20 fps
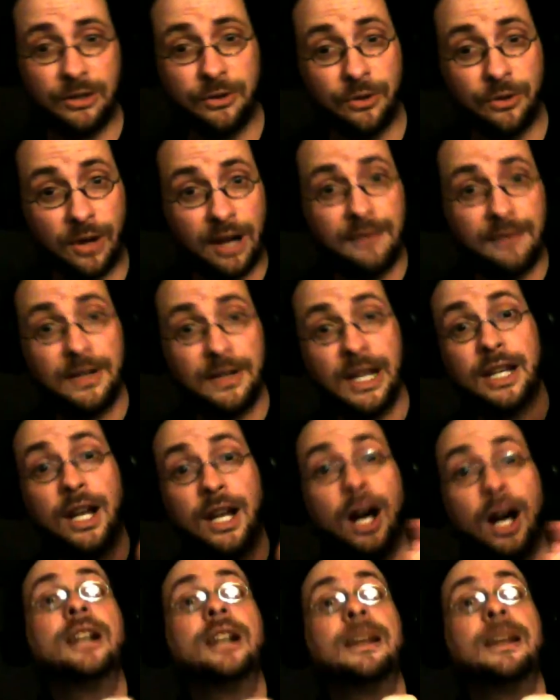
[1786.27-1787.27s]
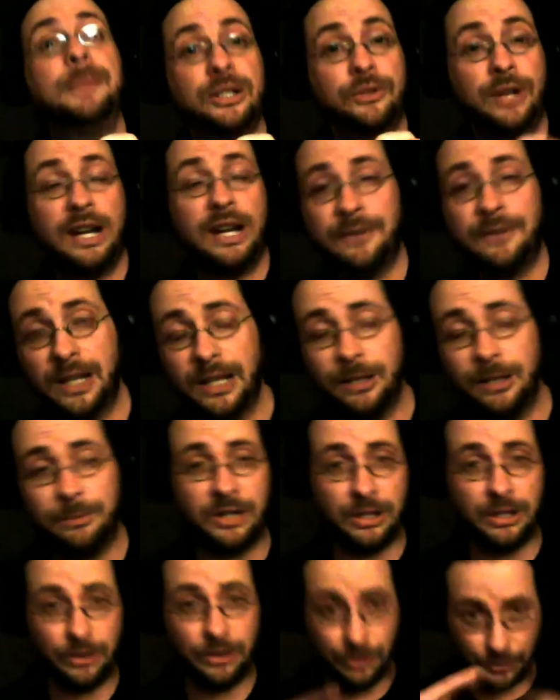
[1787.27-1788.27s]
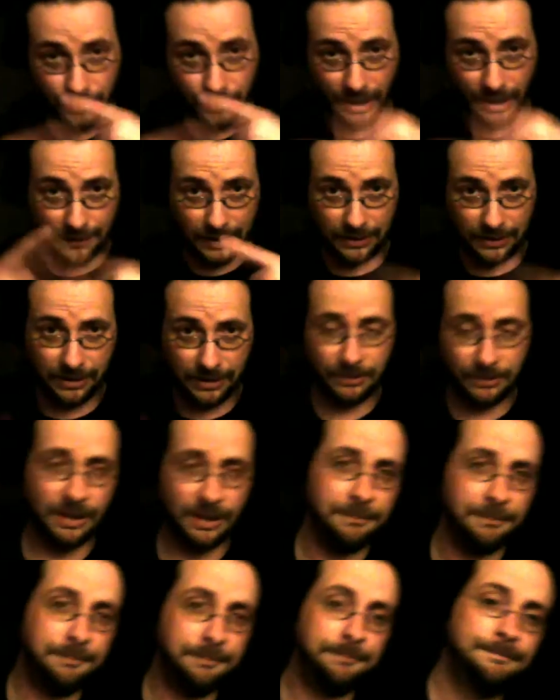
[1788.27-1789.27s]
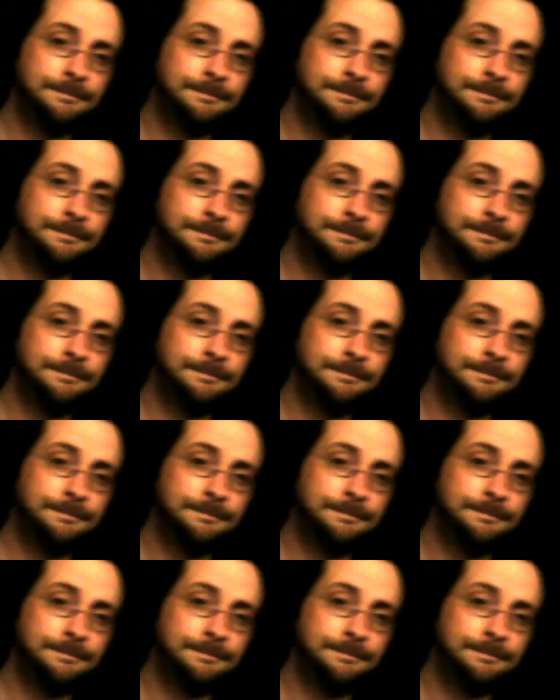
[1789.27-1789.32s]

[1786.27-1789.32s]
driving into oncoming traffic helps get your driving skill up.